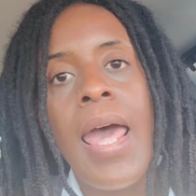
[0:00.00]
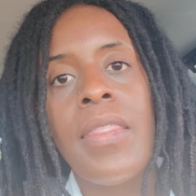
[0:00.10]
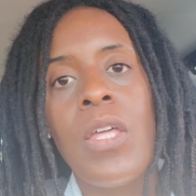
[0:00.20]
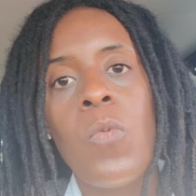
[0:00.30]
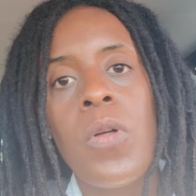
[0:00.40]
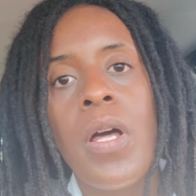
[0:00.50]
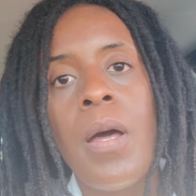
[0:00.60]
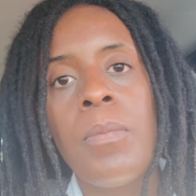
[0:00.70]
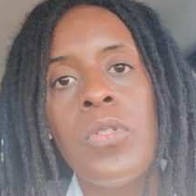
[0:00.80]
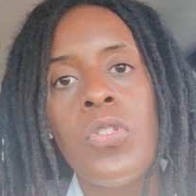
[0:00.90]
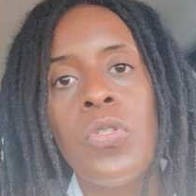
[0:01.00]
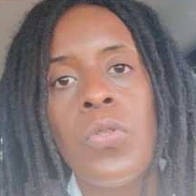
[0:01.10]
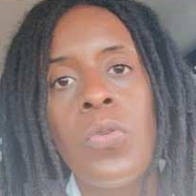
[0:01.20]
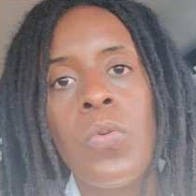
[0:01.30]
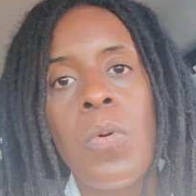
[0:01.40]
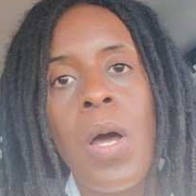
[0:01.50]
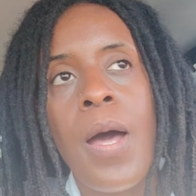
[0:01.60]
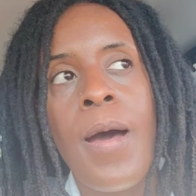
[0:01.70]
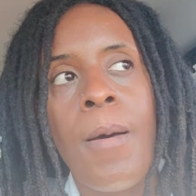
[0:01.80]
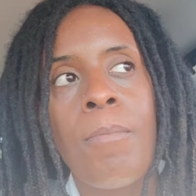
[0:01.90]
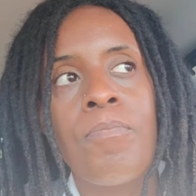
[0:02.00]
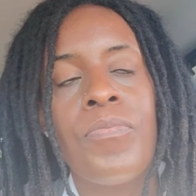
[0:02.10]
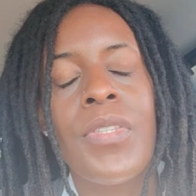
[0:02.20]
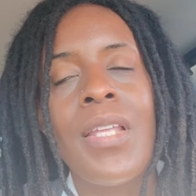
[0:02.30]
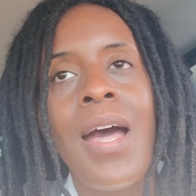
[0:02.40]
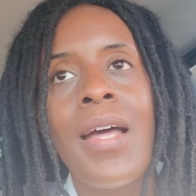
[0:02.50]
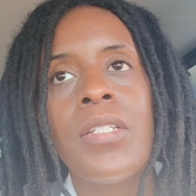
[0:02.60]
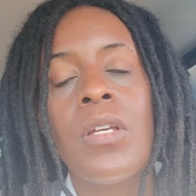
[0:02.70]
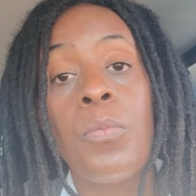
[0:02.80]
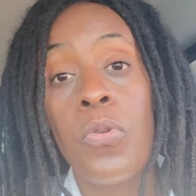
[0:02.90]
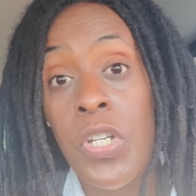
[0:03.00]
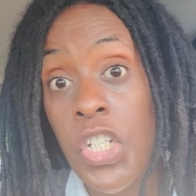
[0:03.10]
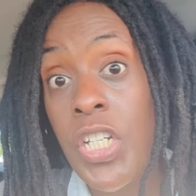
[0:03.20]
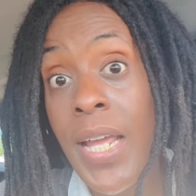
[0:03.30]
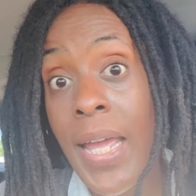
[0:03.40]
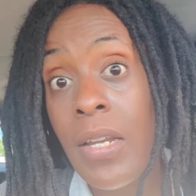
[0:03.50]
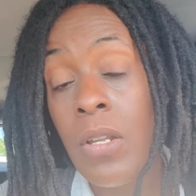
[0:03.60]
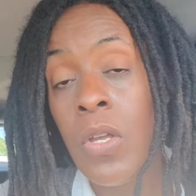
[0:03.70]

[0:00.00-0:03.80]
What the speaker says: And they will come to not appreciate